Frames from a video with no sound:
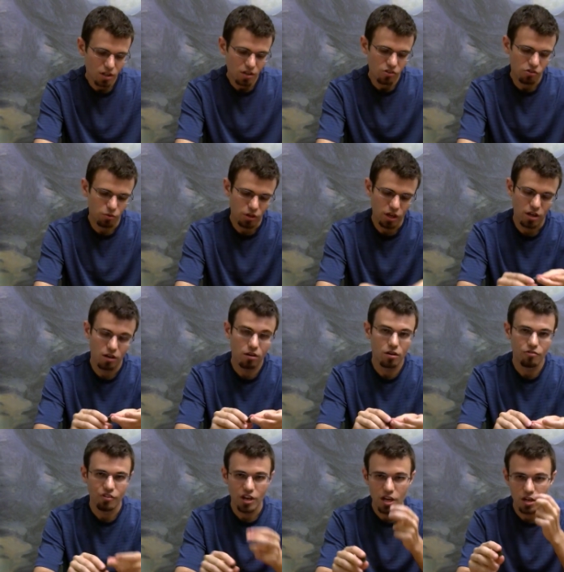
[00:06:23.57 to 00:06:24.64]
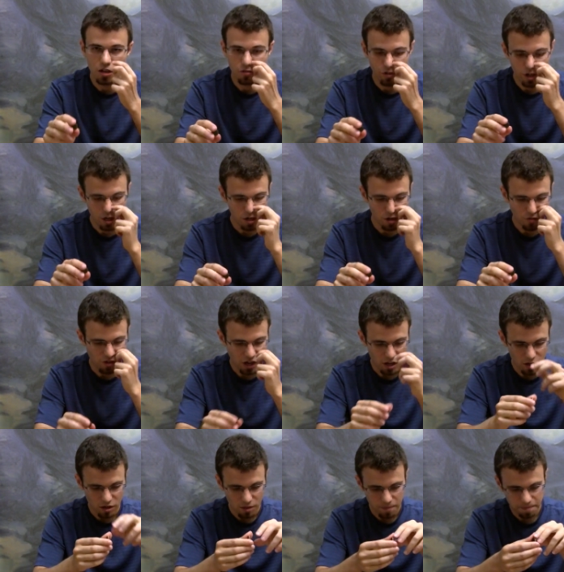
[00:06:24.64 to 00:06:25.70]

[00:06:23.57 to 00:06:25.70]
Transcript: So again, evade, evade, evade.